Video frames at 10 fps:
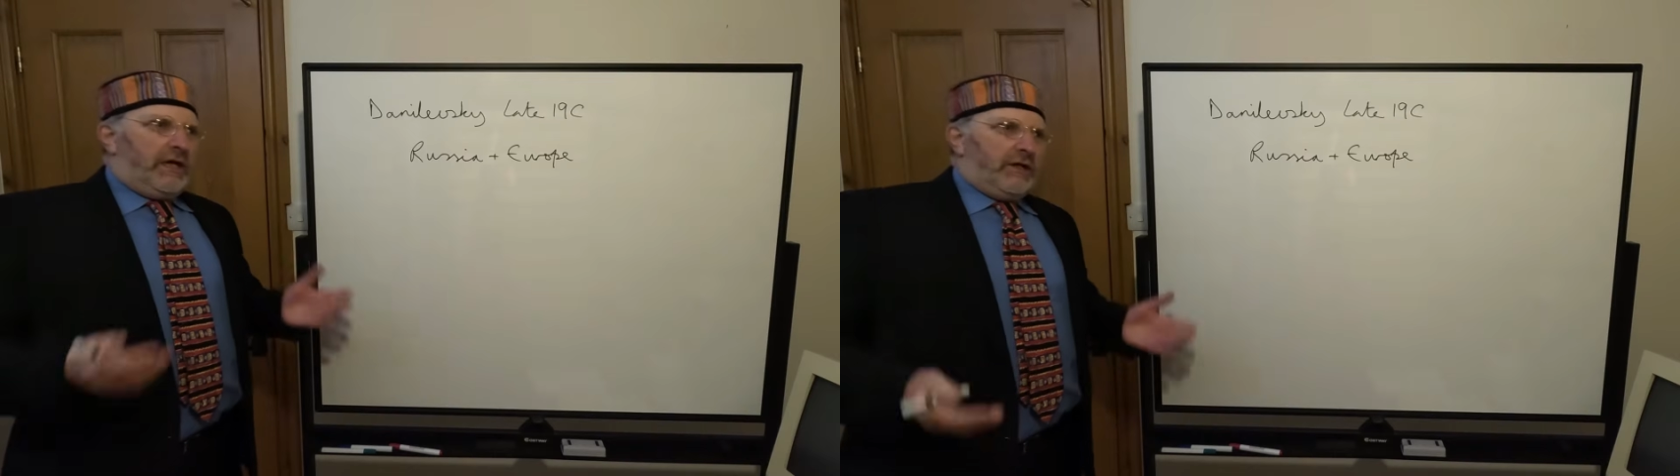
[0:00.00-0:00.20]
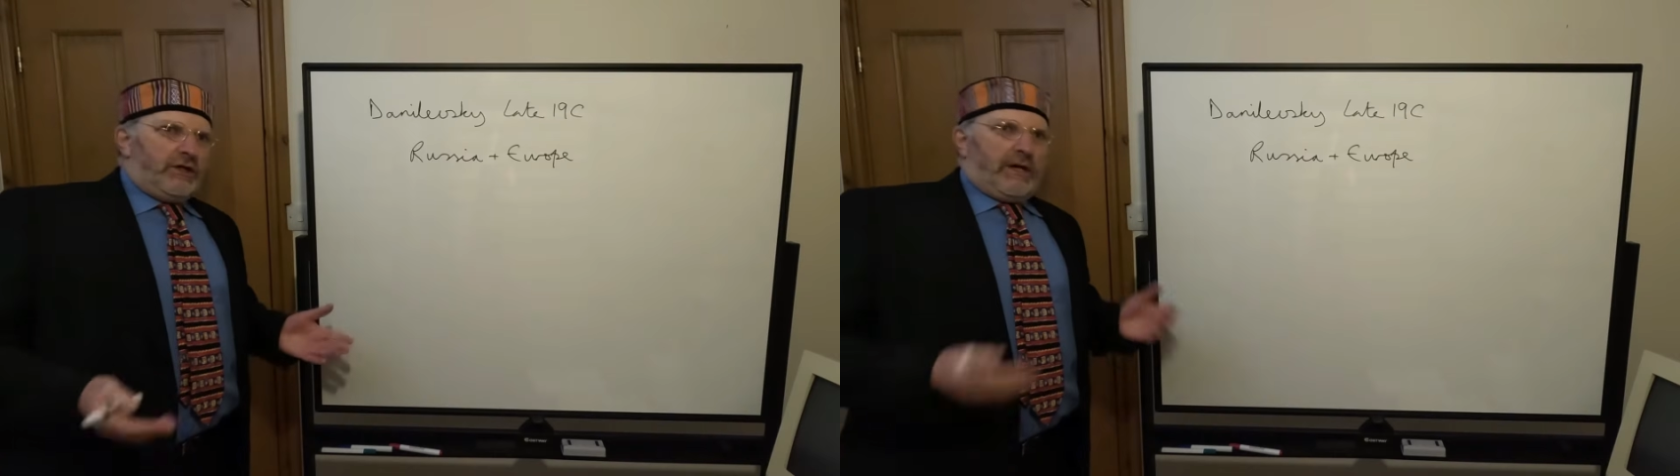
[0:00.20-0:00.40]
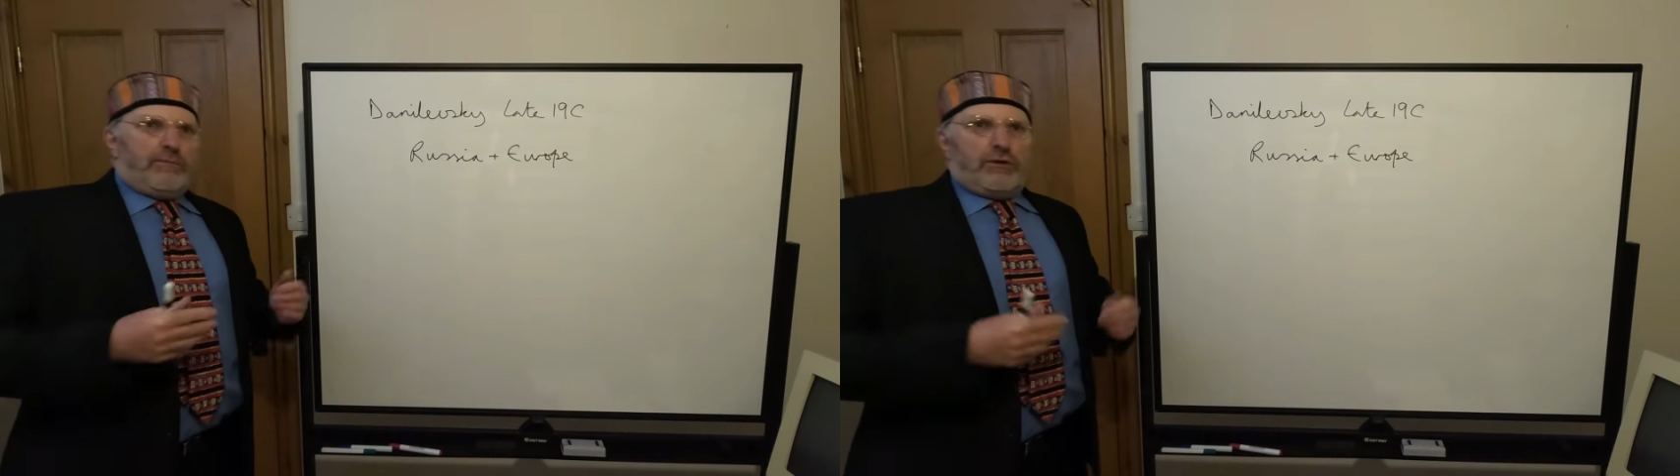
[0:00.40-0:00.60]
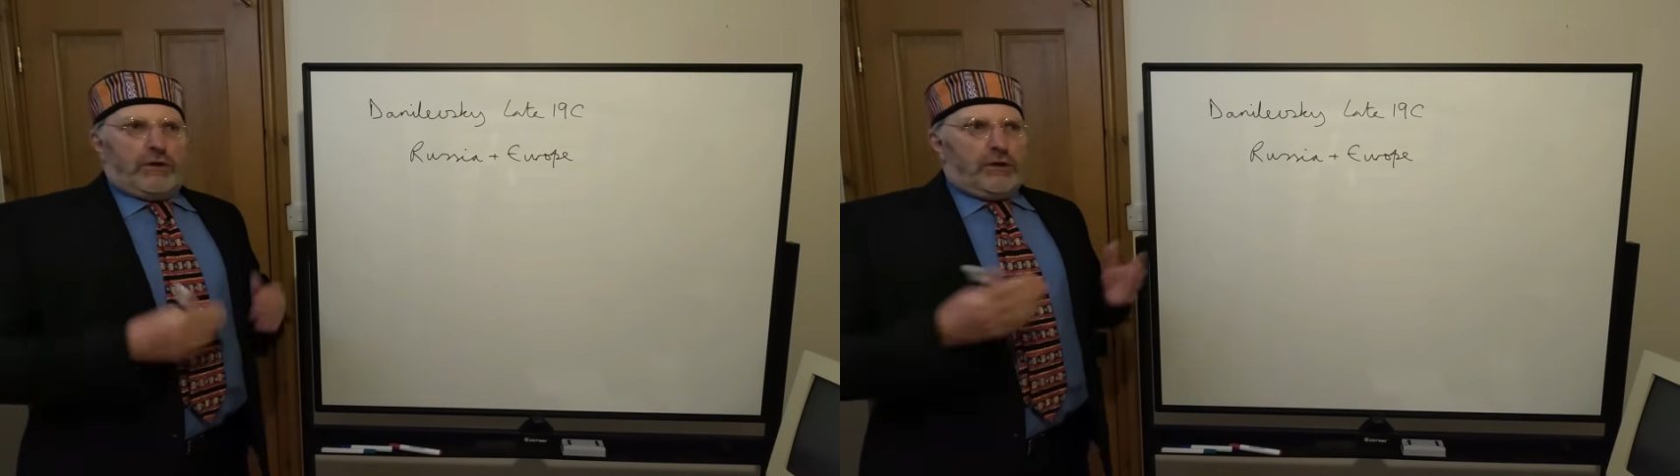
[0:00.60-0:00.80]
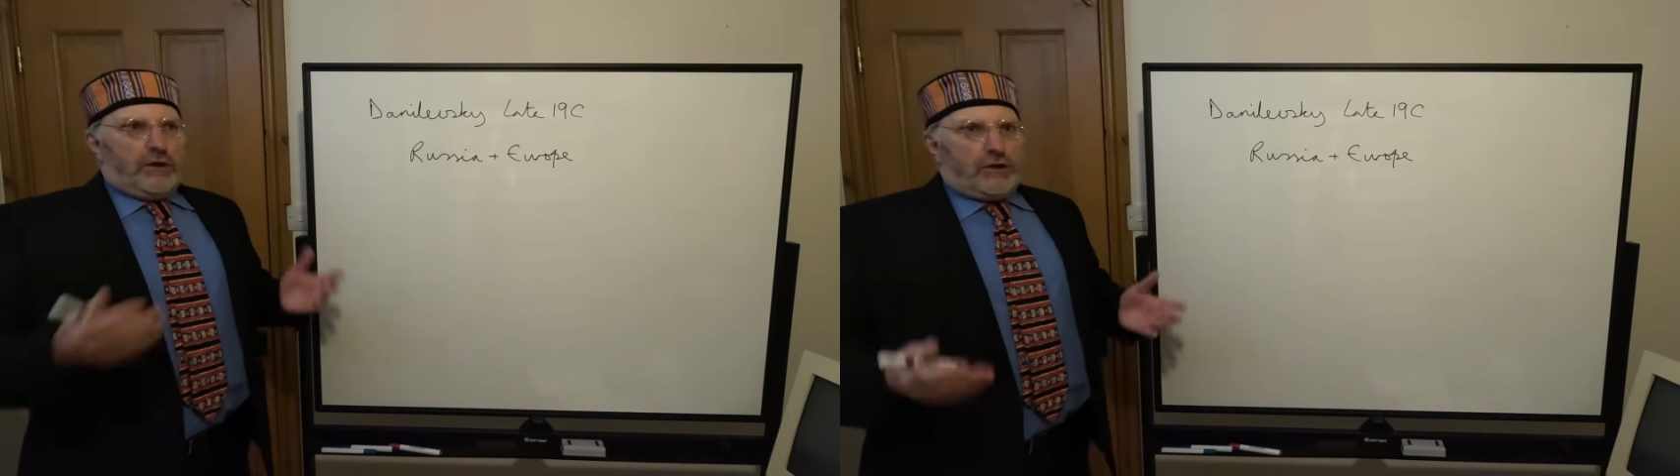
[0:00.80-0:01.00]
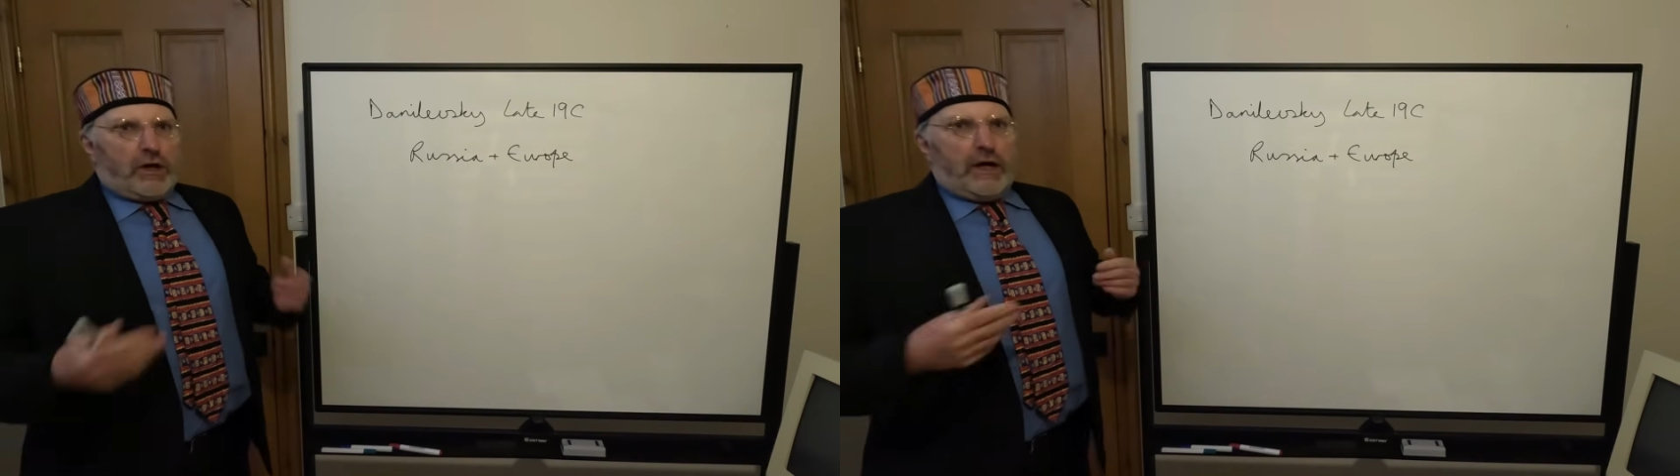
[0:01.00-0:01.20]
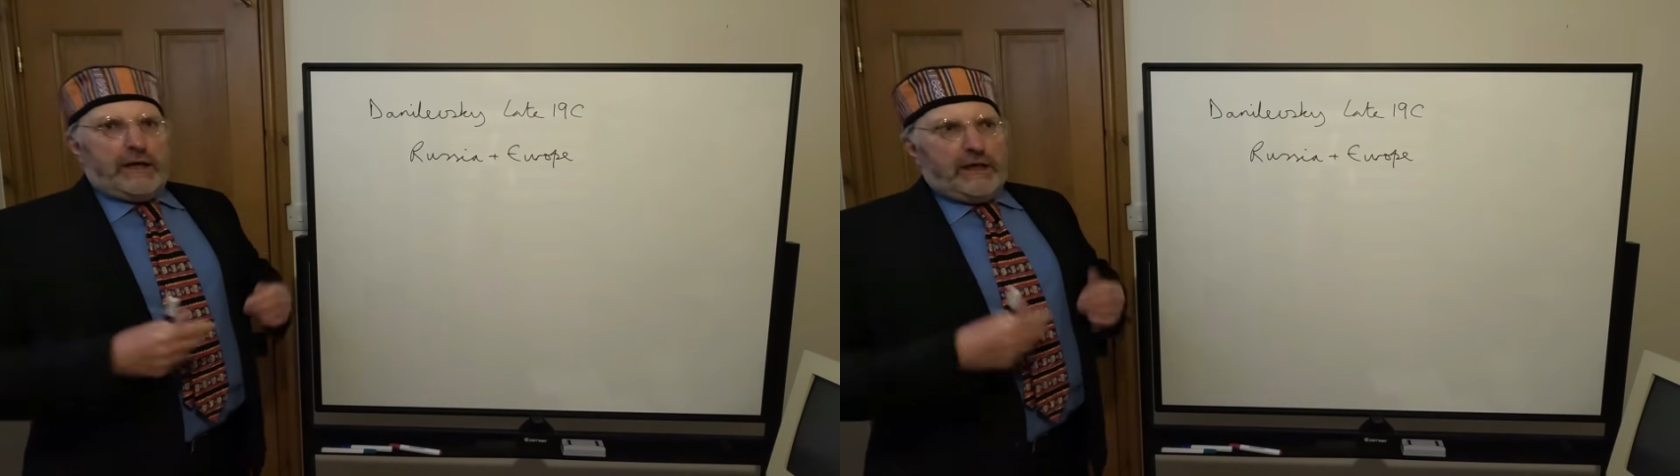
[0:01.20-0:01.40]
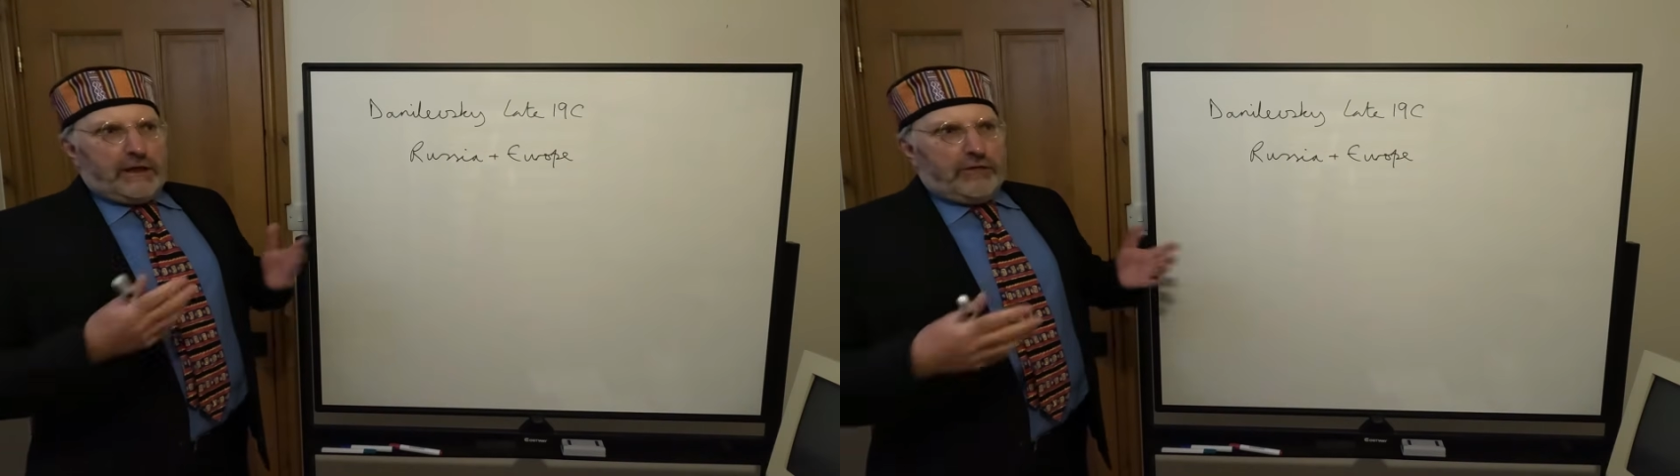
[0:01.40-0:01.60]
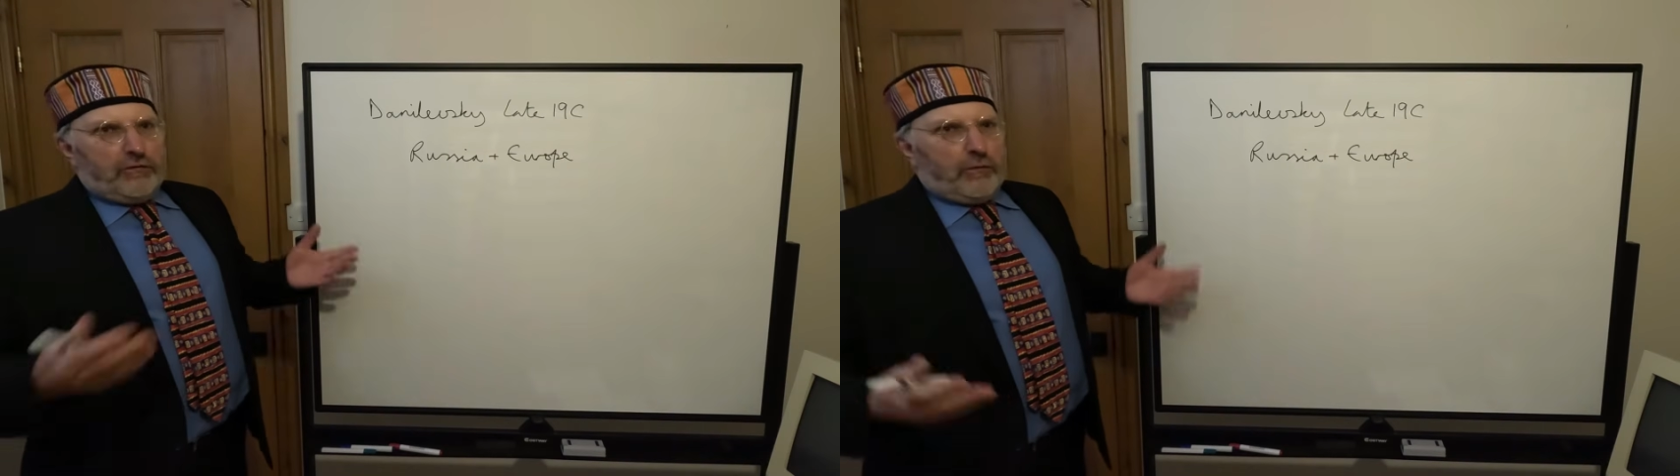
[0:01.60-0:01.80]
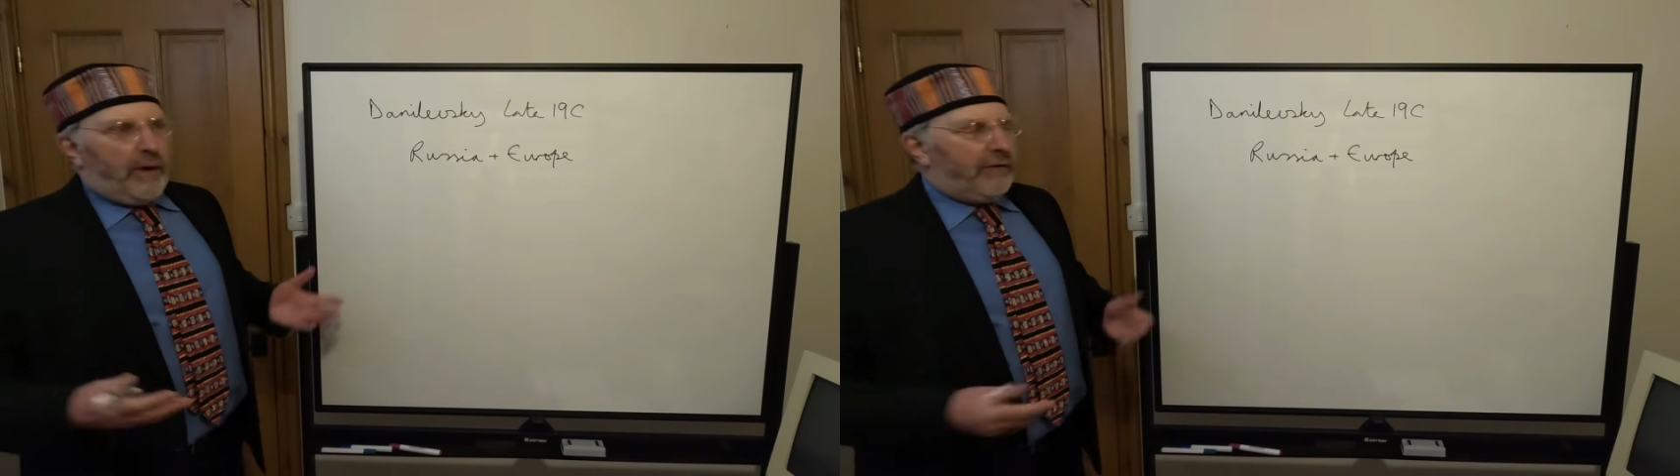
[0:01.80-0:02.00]
the Egyptian, the
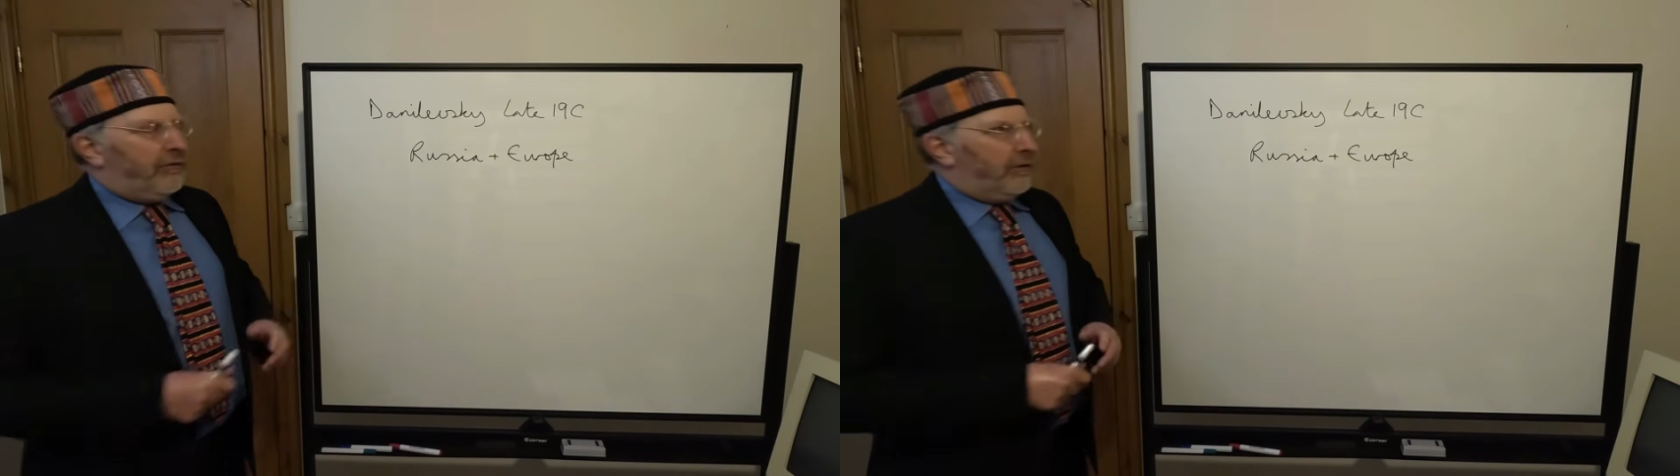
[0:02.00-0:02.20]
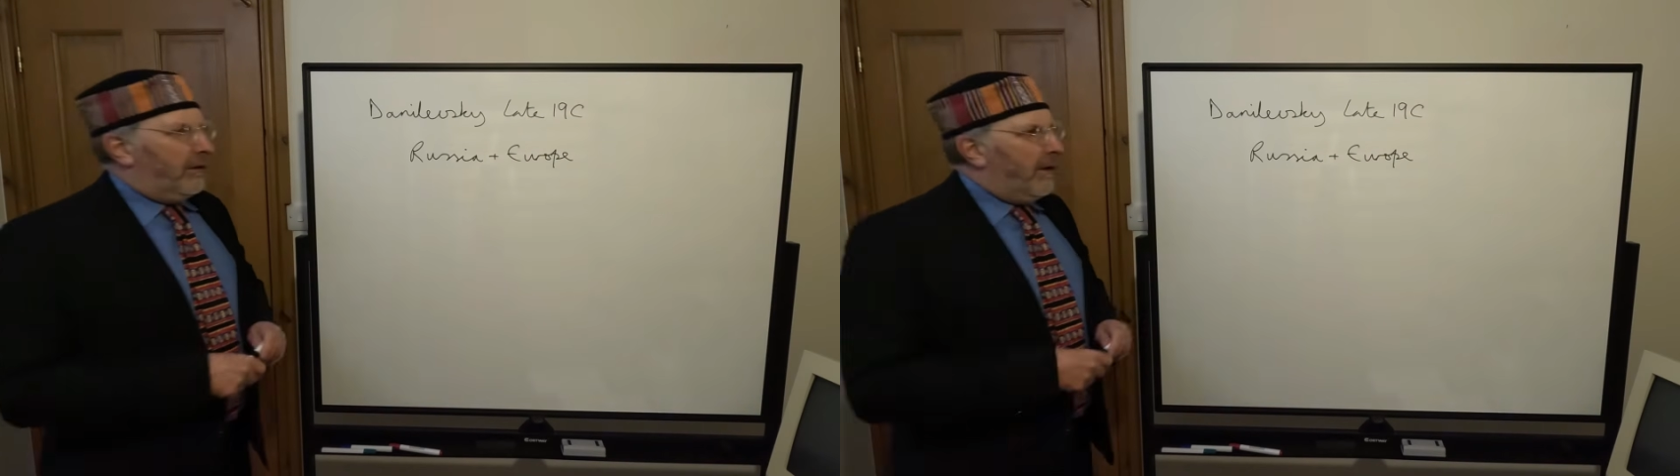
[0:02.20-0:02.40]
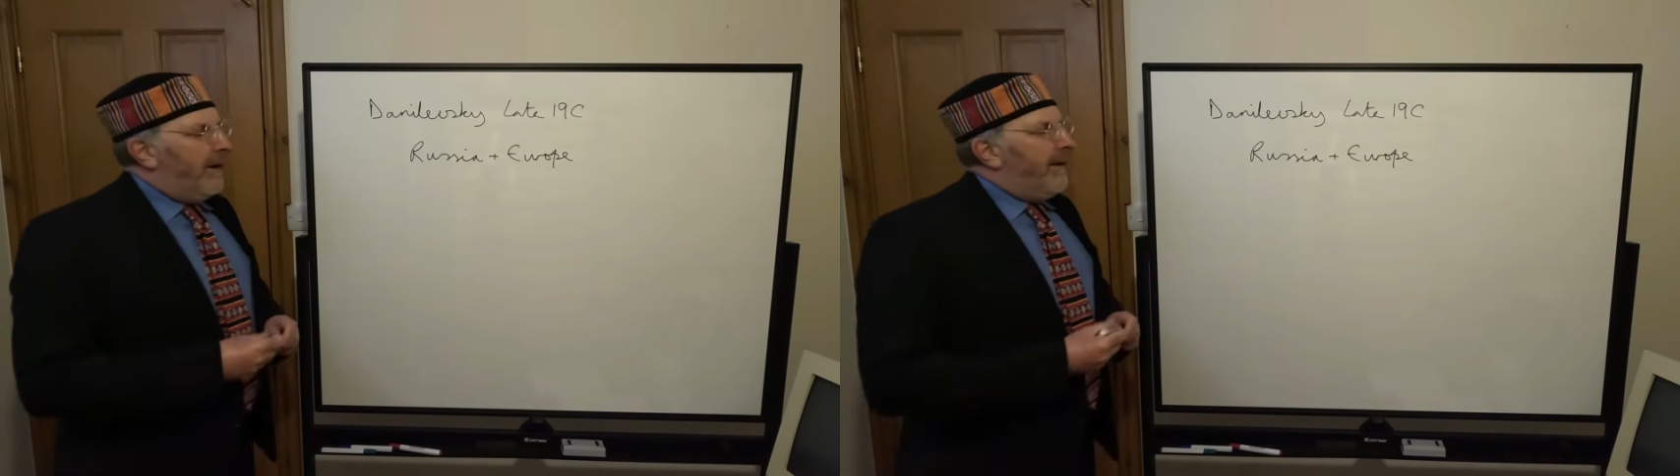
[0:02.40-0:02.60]
Chinese, the Western,